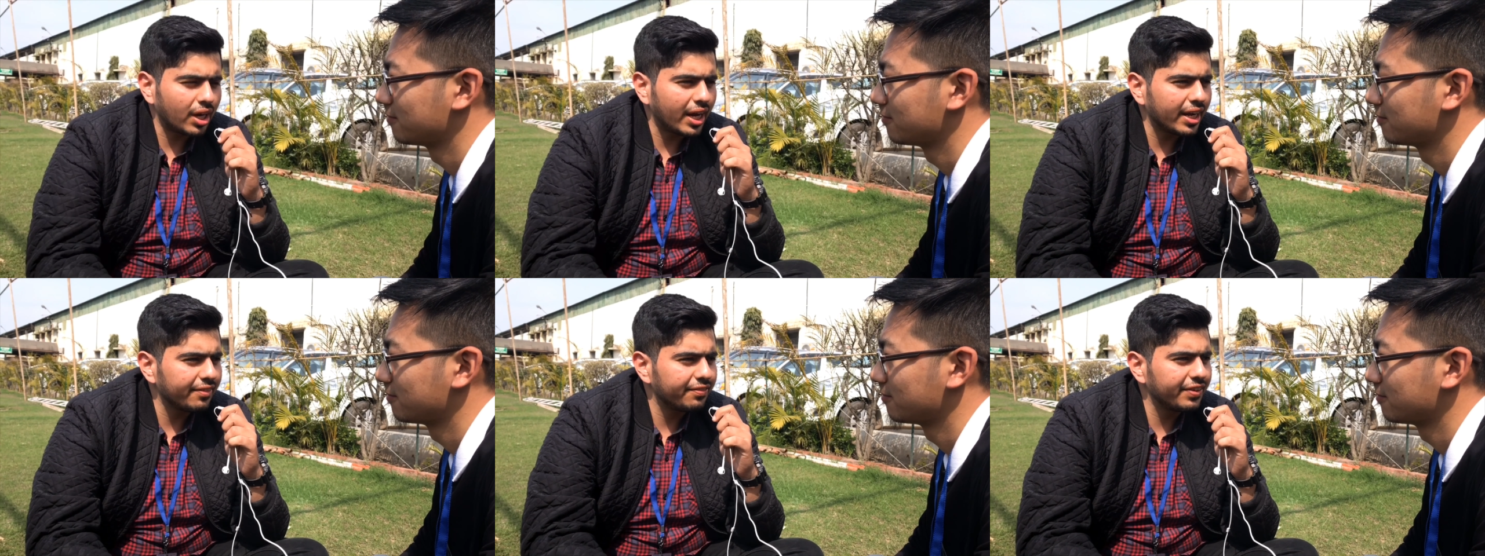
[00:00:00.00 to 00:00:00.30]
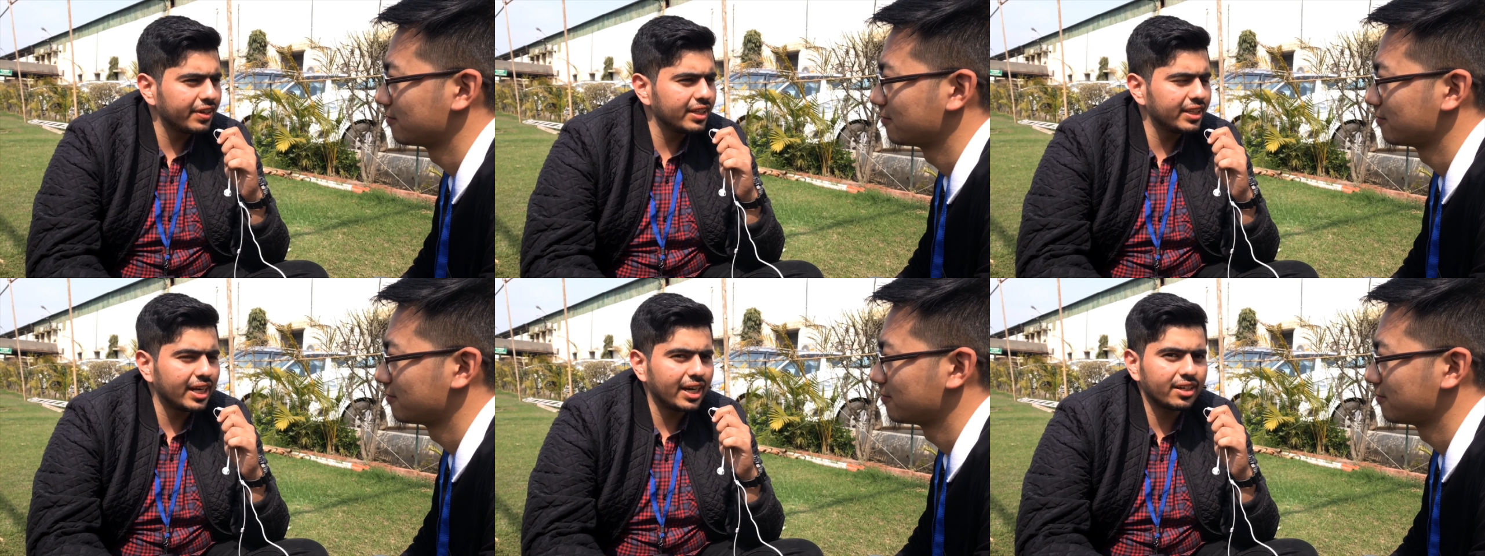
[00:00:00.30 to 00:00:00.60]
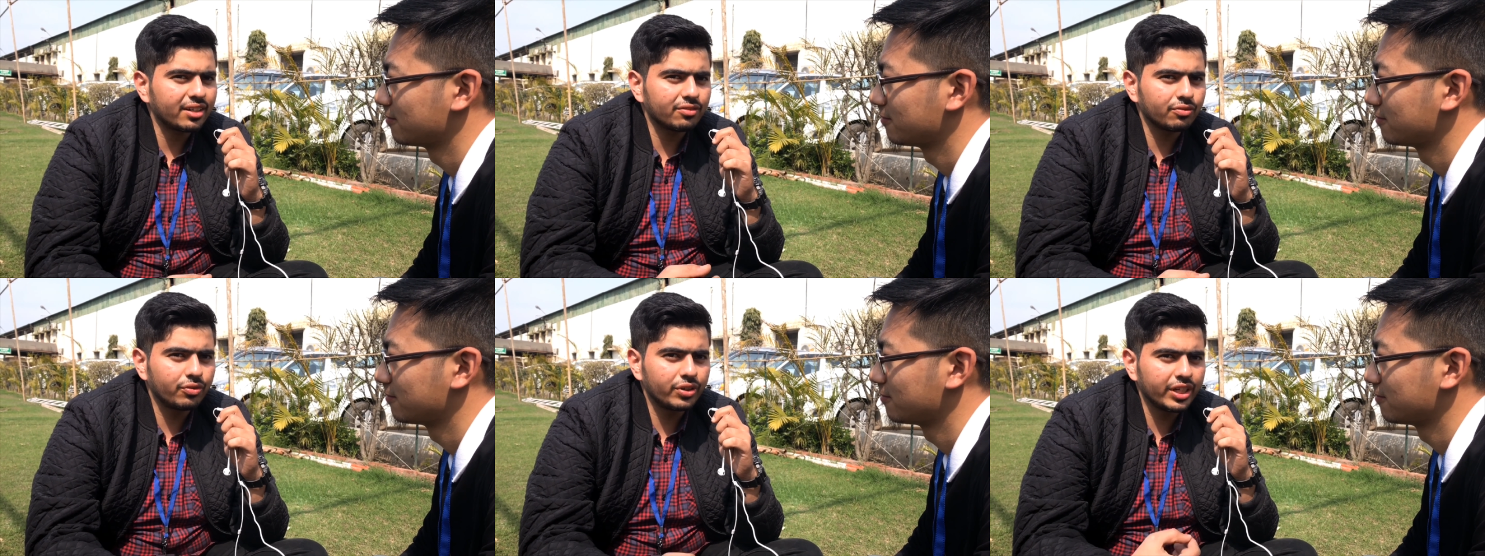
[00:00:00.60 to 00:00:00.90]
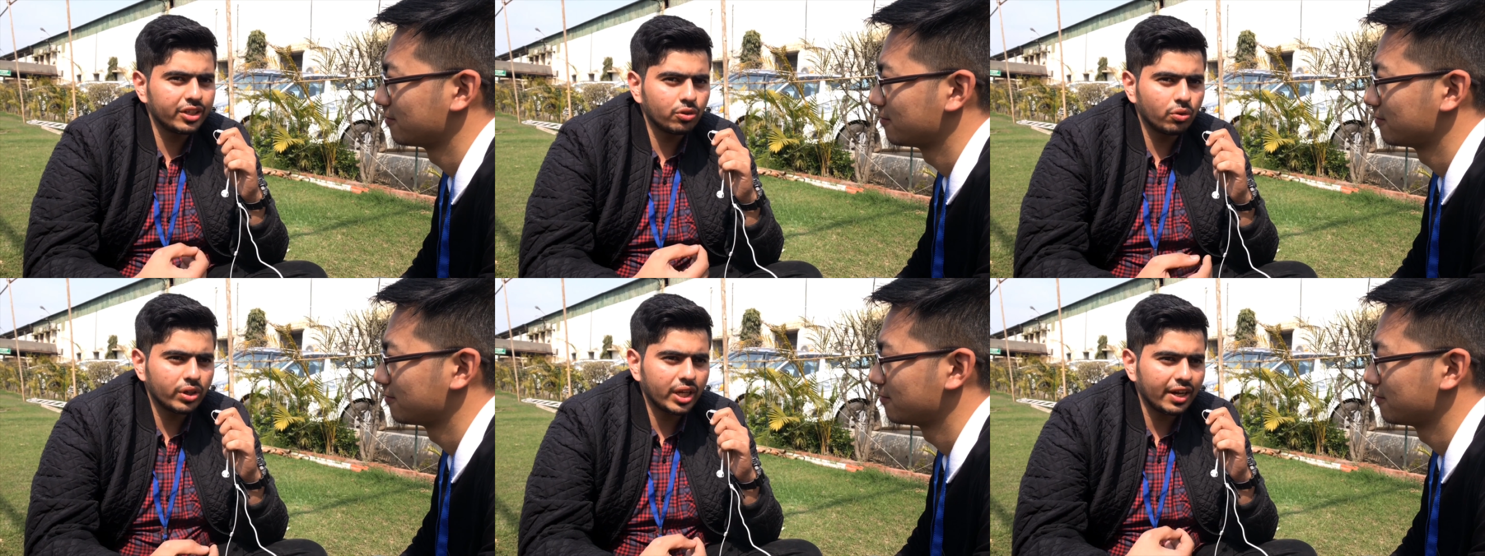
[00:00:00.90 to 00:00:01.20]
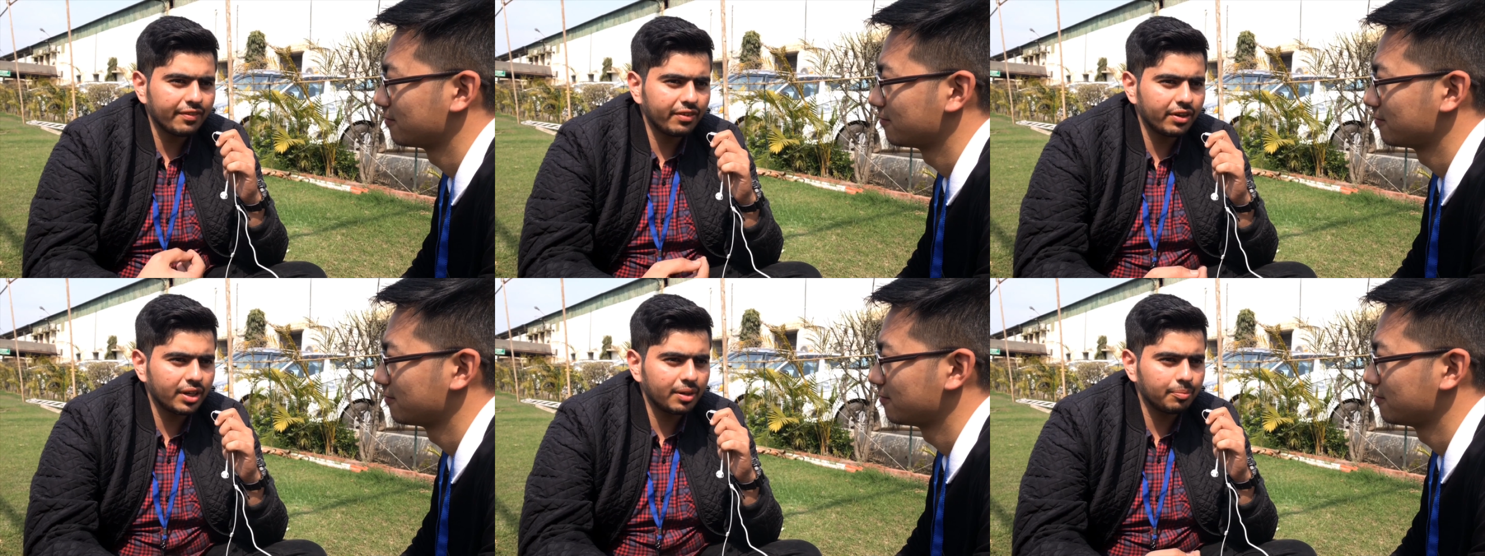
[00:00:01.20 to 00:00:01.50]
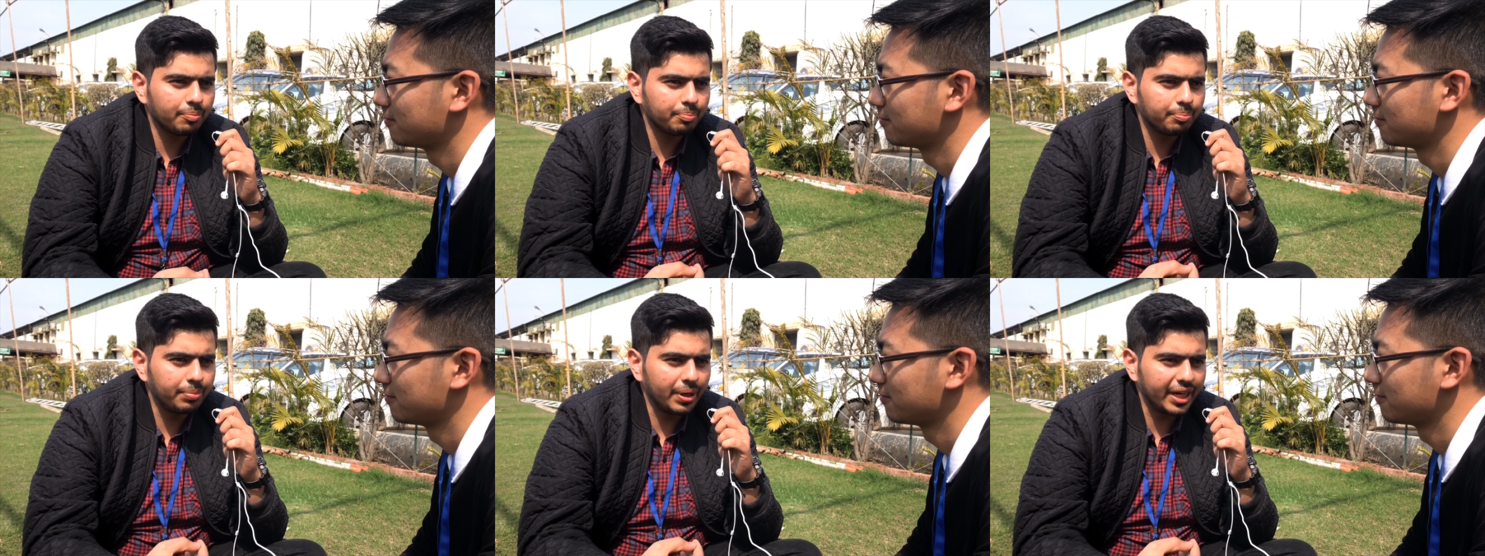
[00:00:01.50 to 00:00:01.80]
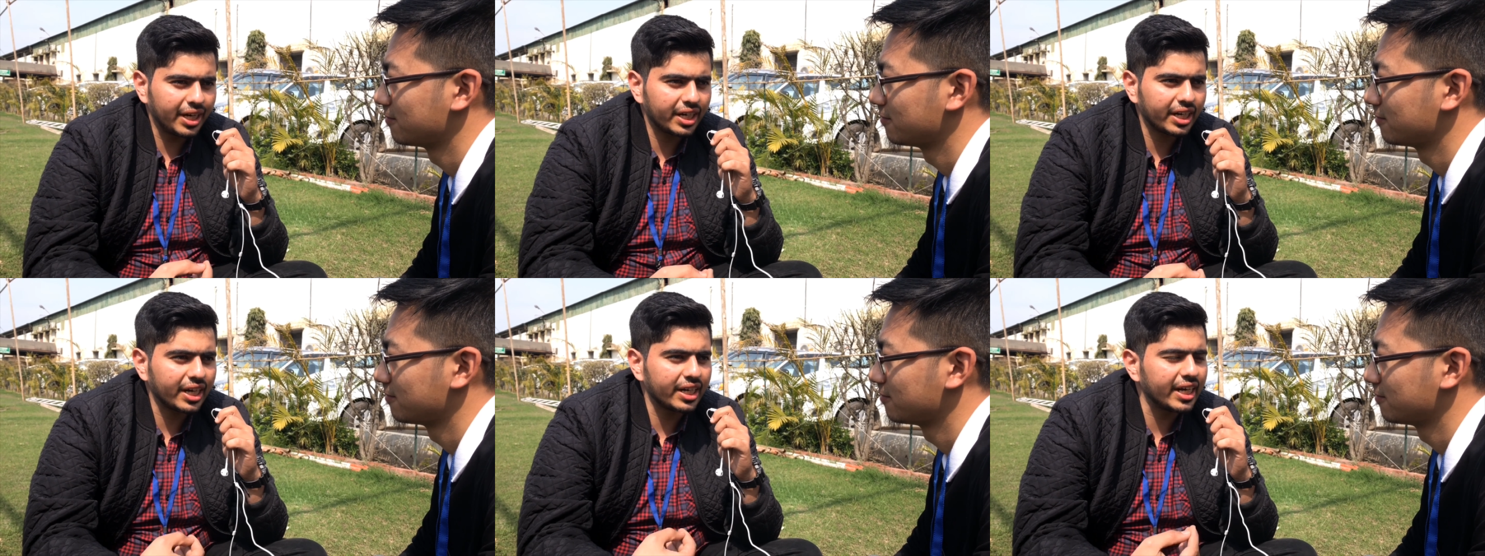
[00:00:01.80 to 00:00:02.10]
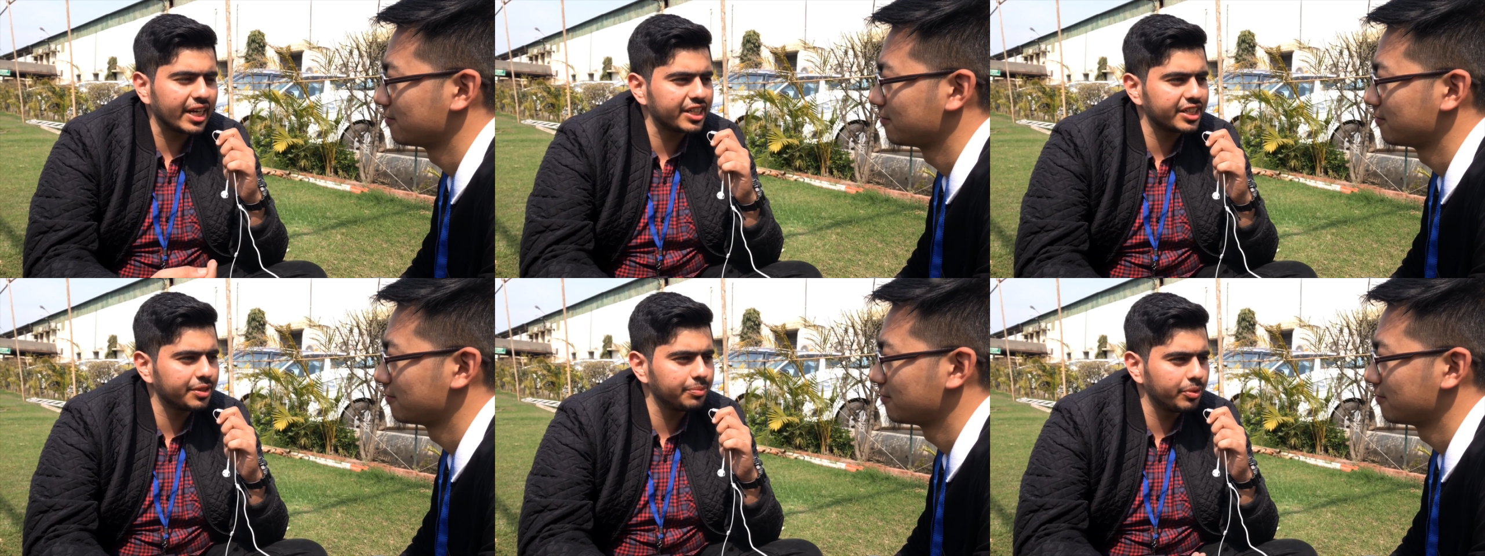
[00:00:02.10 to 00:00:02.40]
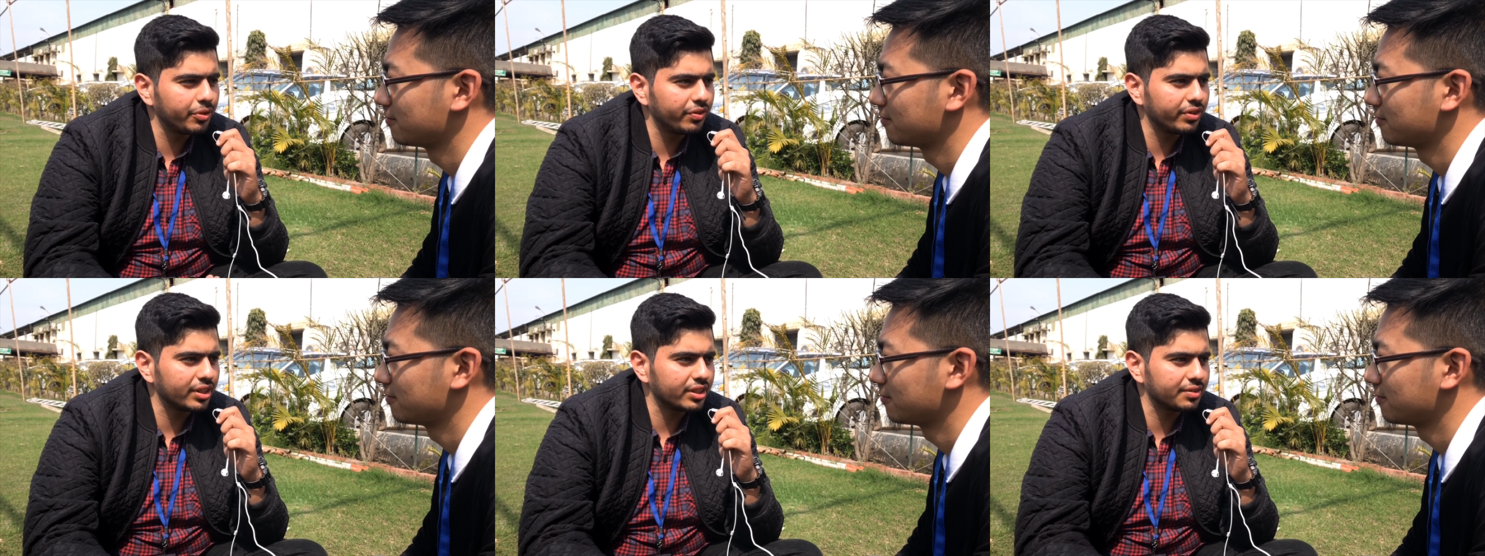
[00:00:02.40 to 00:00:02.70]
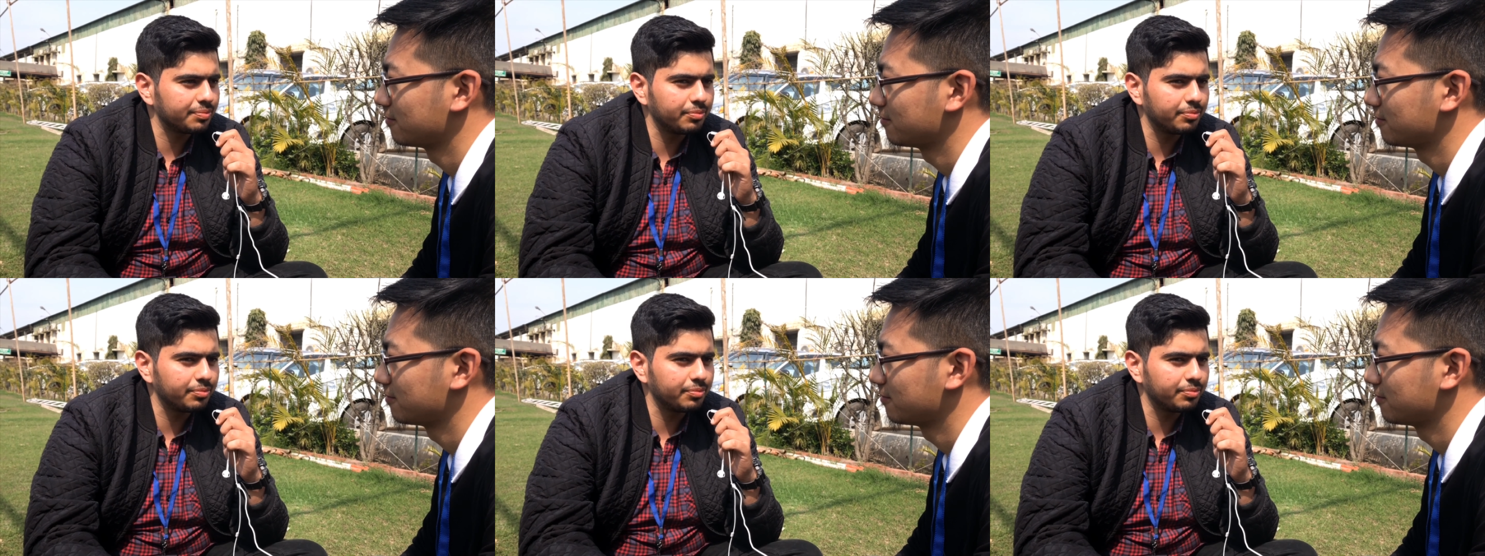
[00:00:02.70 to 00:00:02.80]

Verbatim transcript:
Speaker 1: I feel that we don't have a better connection between us.